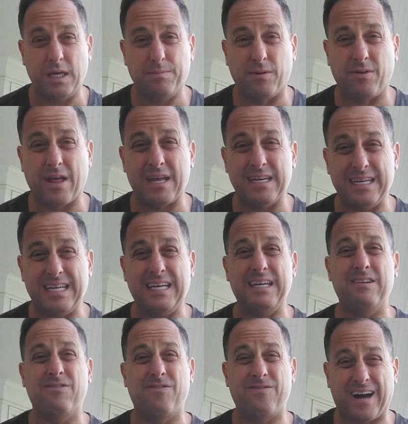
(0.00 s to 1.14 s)
people that
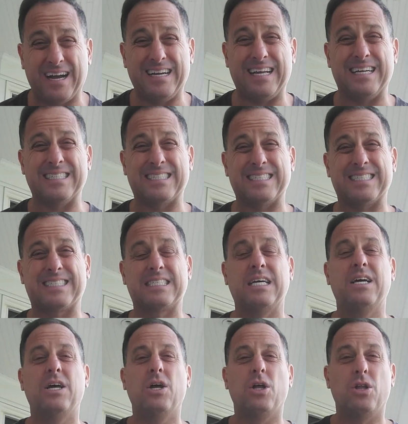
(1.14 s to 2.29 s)
need finances.
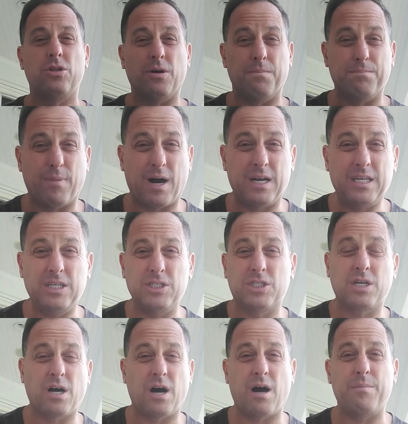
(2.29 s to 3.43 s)
The money's
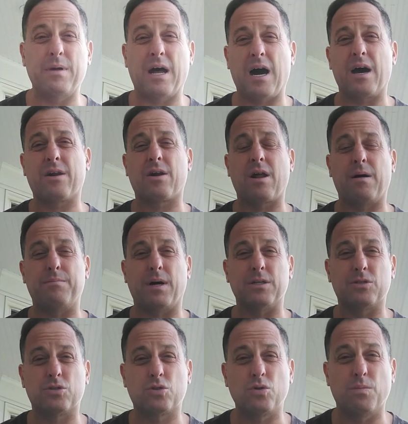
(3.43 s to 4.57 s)
coming.
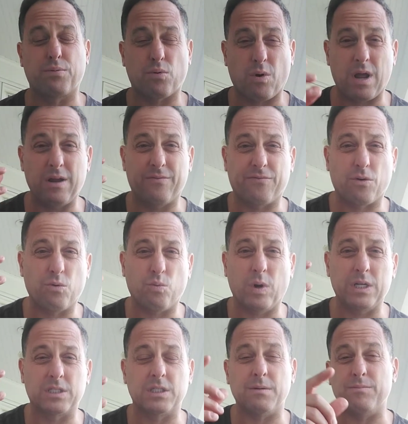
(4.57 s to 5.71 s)
Harabasu, pray for
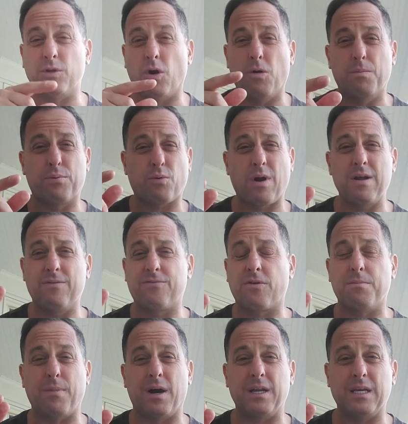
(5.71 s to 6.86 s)
wisdom. Don't pray
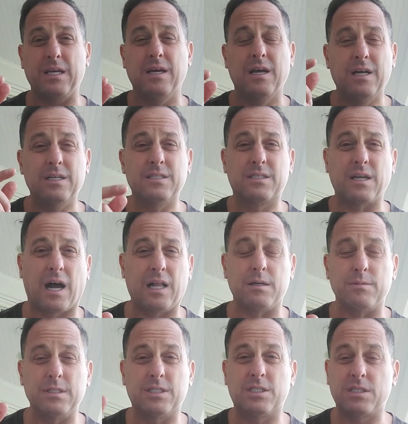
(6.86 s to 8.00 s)
for money.
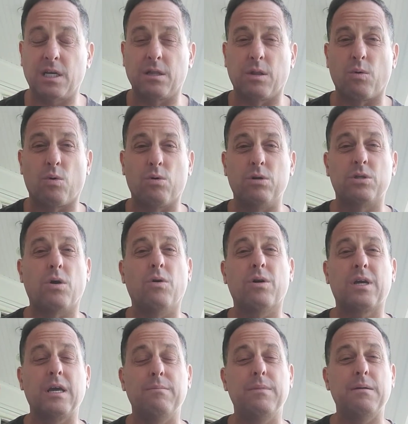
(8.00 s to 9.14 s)
Solomon said, Lord, don't
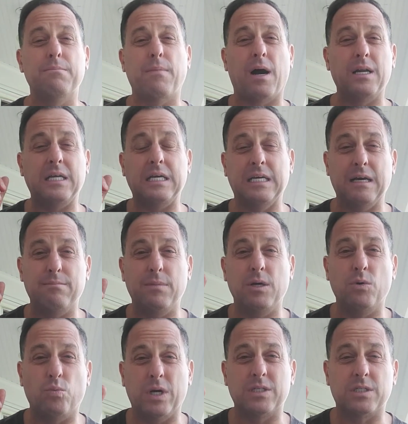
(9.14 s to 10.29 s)
give me money. Give
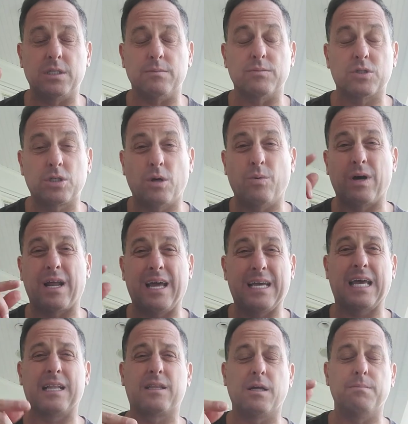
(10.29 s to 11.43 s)
me wisdom. So when I
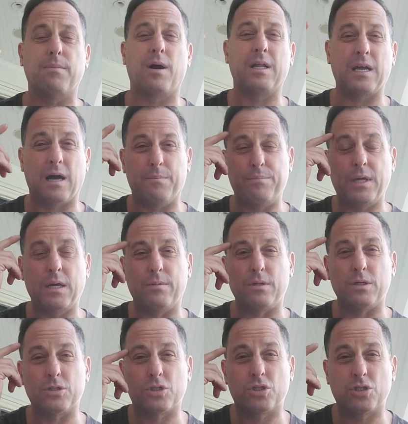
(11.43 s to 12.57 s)
get the money, I'll be able
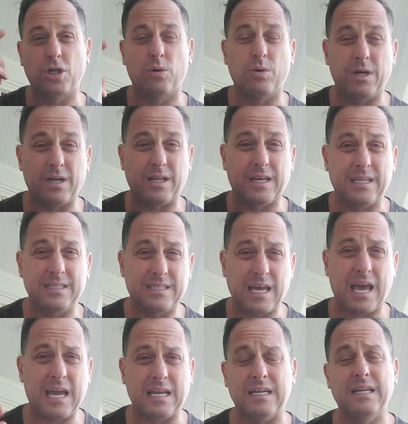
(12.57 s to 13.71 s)
to steward and
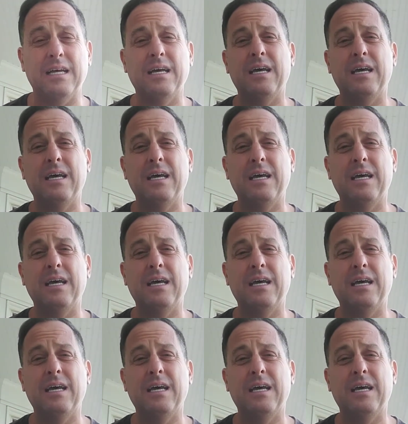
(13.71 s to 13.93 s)
contain it.